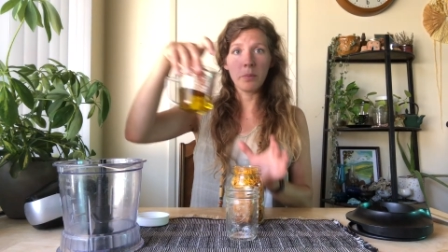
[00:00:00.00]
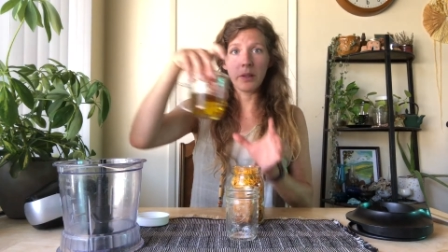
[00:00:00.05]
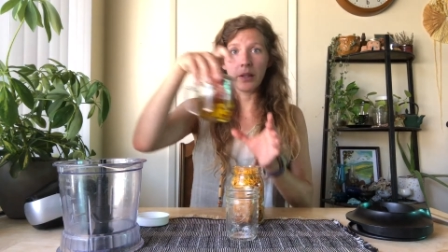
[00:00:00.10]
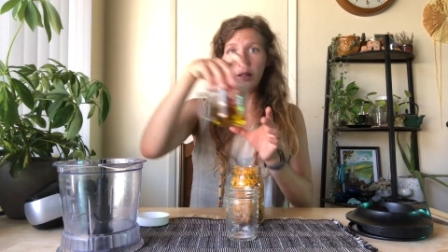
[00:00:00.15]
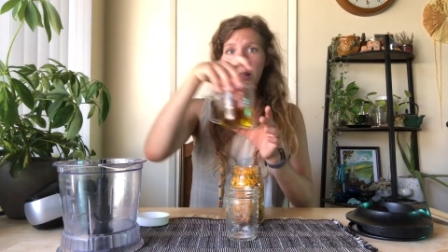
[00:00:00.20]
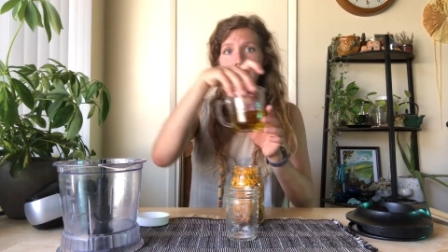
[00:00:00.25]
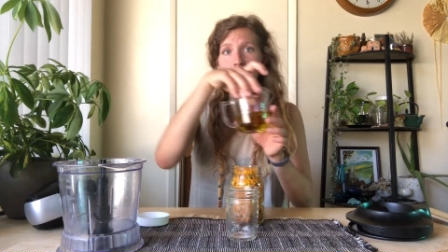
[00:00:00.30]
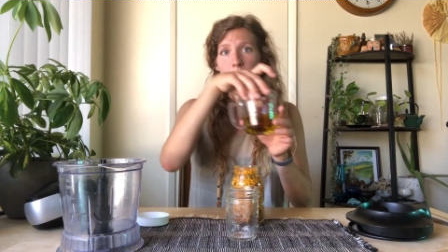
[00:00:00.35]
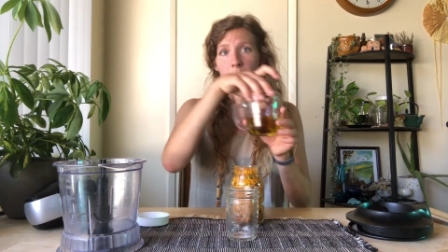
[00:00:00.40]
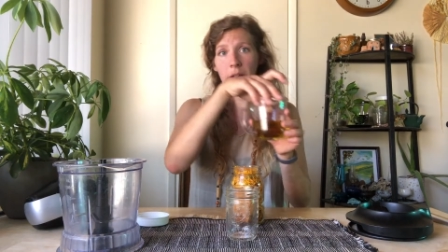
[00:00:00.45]

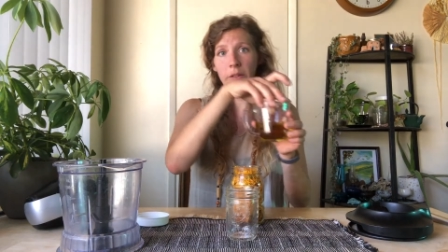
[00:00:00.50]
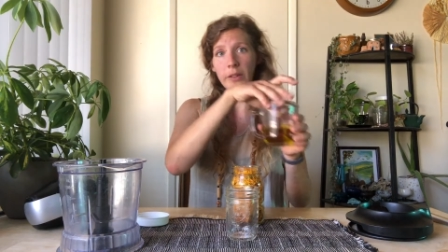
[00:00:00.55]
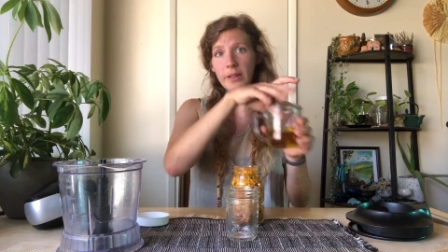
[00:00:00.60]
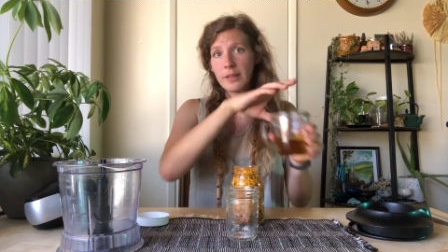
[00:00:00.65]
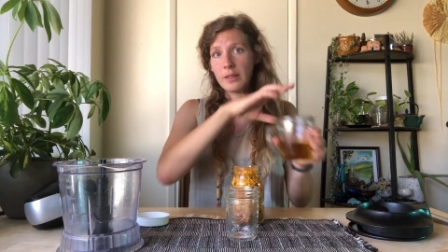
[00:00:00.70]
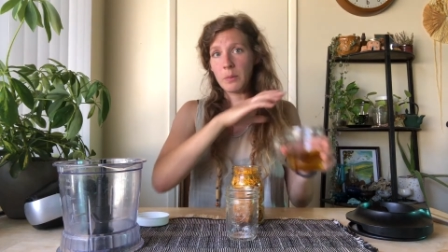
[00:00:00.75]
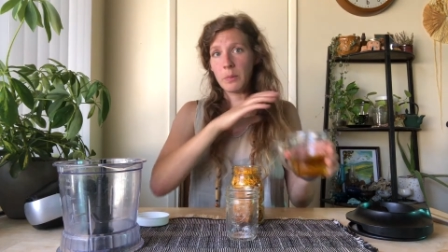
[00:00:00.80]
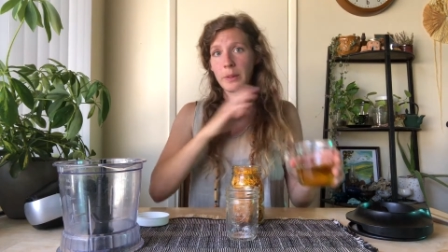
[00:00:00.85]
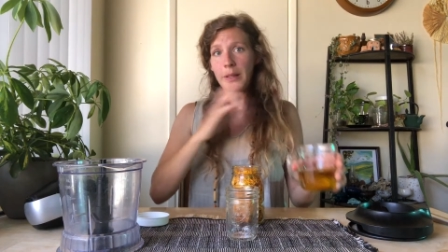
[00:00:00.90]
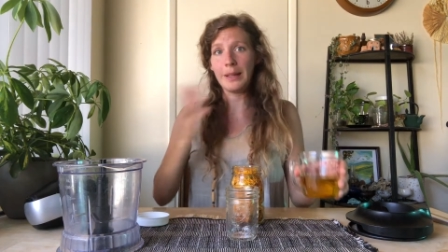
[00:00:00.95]
because my
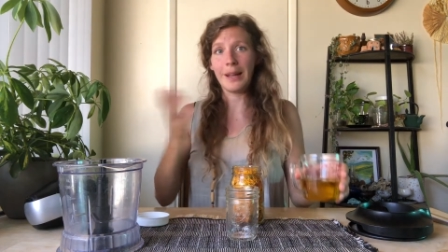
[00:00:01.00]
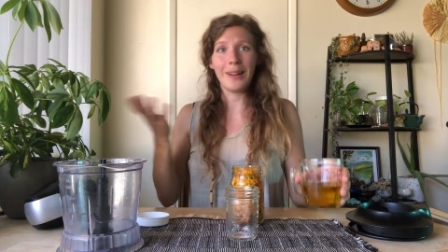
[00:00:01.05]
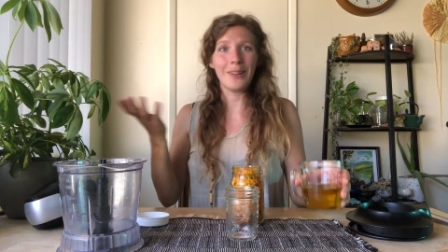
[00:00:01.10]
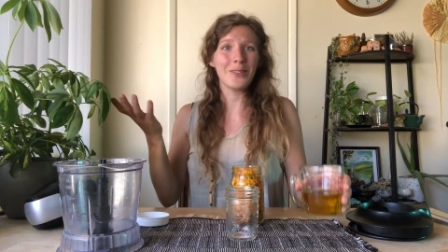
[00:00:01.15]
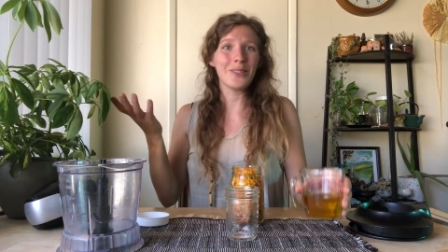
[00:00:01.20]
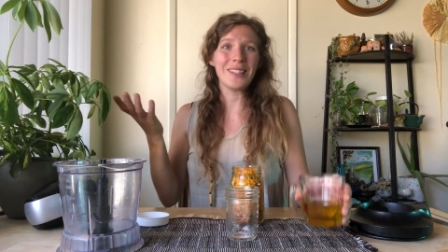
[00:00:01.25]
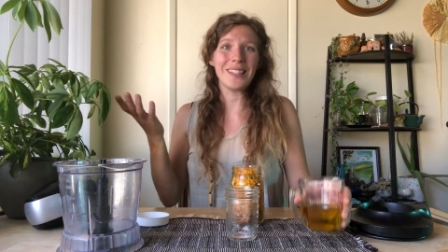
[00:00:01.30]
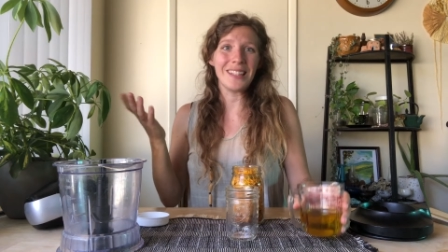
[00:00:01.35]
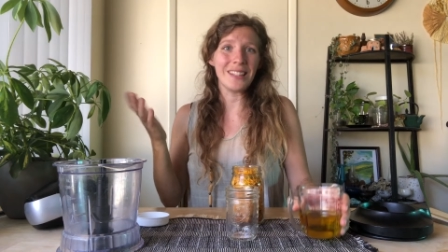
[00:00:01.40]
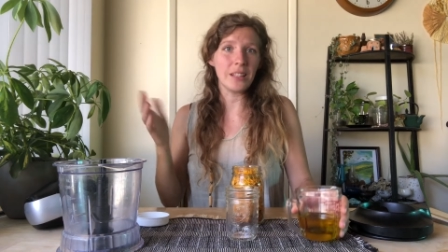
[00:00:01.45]
recipe, I
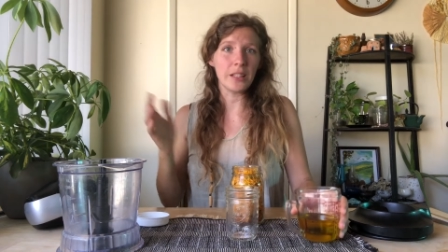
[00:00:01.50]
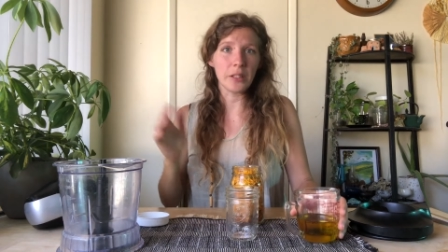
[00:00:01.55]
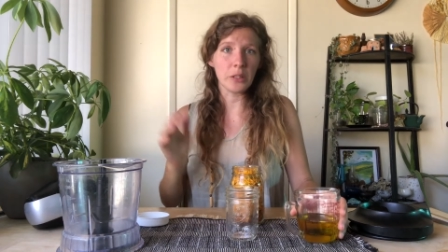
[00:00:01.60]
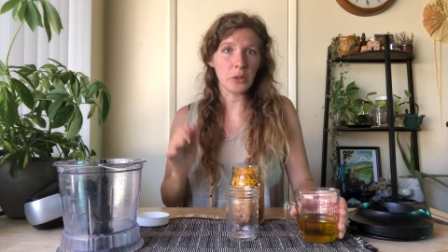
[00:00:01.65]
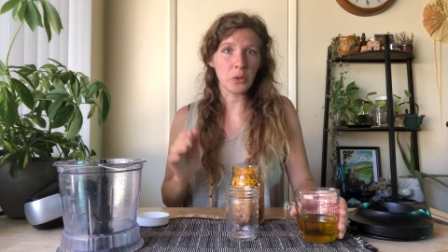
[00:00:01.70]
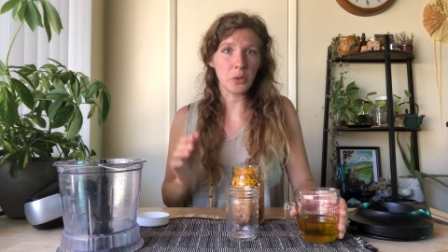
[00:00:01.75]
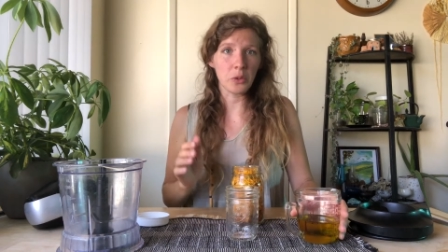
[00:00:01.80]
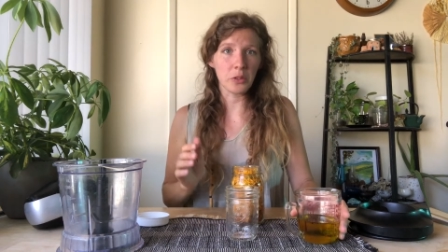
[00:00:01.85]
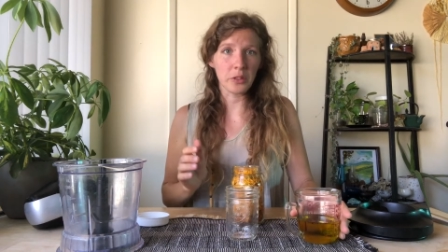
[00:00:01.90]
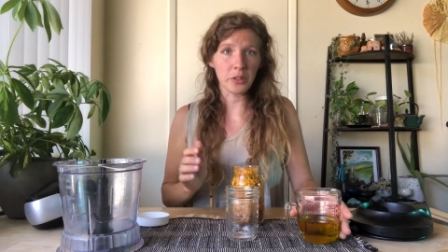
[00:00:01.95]
only need like a
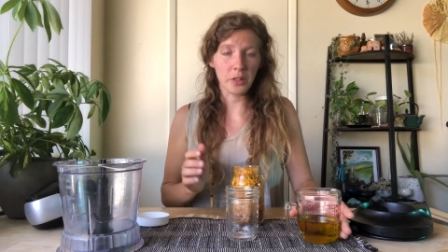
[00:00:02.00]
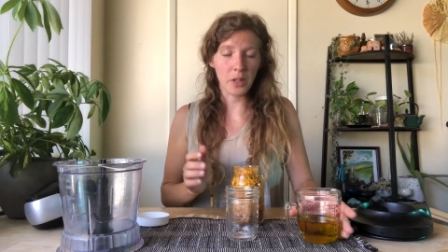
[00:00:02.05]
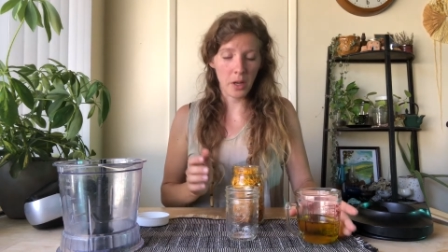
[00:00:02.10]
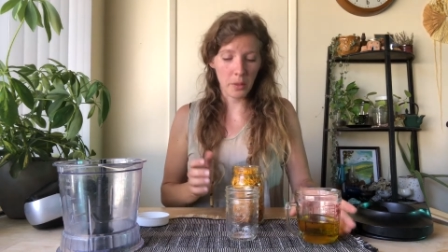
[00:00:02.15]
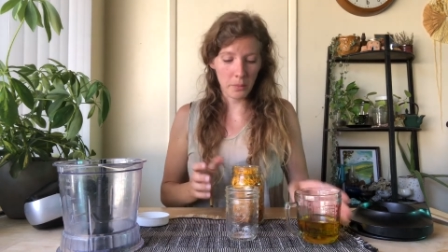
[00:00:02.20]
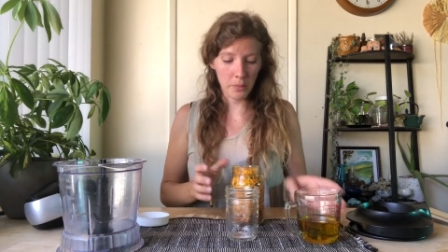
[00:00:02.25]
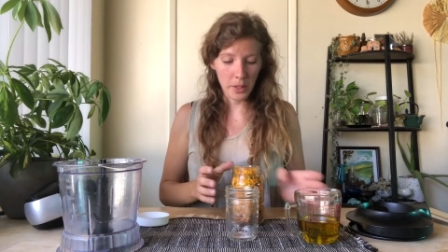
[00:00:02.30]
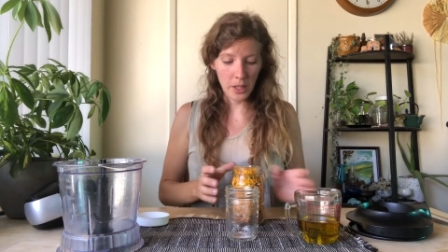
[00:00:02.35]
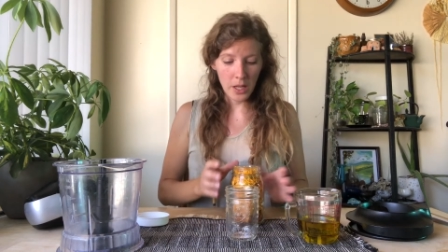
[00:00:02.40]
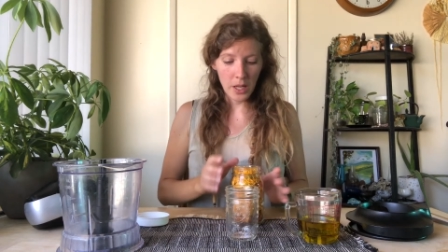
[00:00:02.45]
1/4
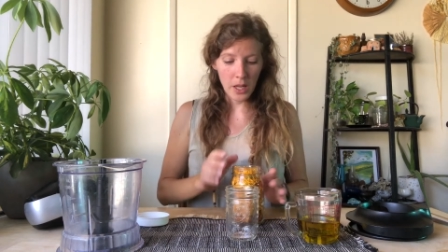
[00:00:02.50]
cup.